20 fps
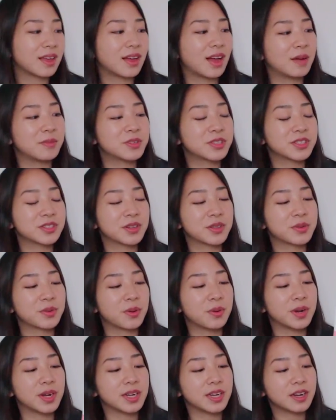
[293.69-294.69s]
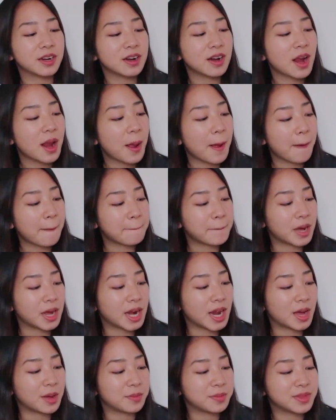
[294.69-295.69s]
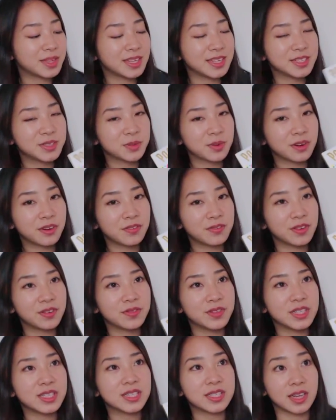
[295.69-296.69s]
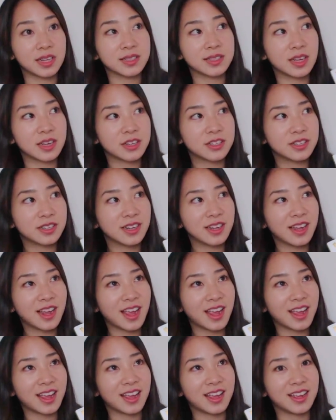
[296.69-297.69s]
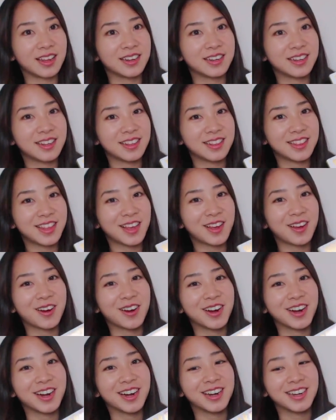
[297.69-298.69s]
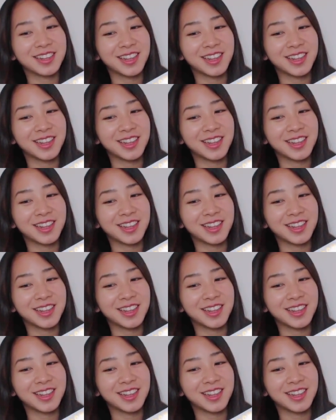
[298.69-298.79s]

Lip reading: I'm just gonna throw it in here. But these were 50 cents actually, and they are